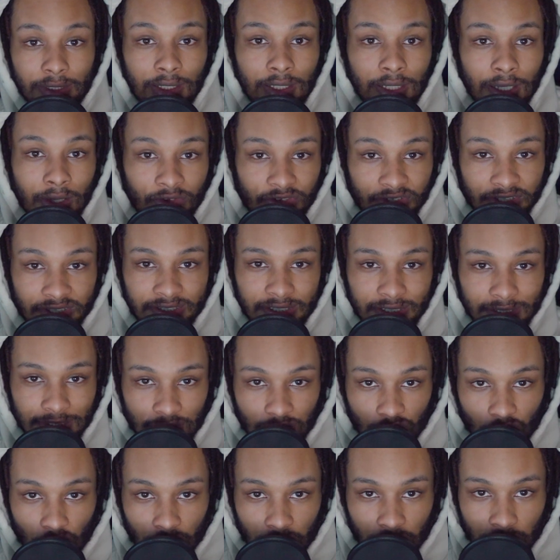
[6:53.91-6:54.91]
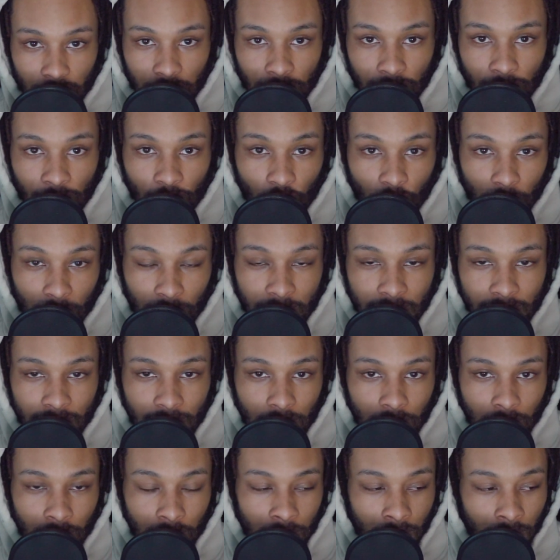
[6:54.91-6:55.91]
how these things look from like
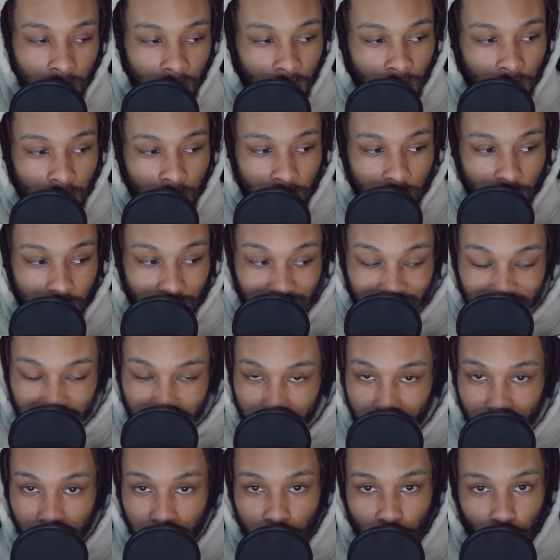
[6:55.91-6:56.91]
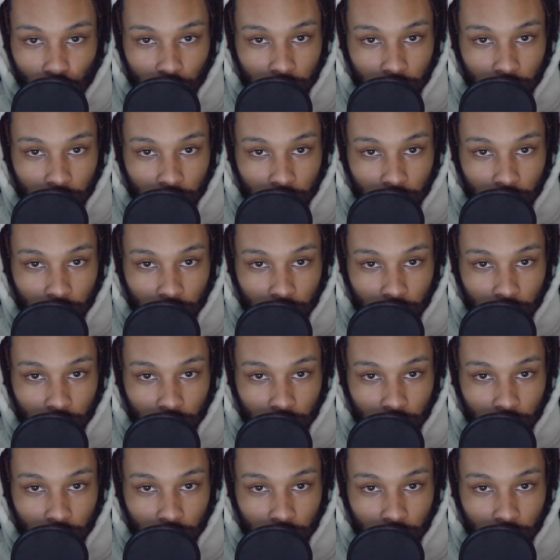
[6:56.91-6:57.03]
a aesthetic point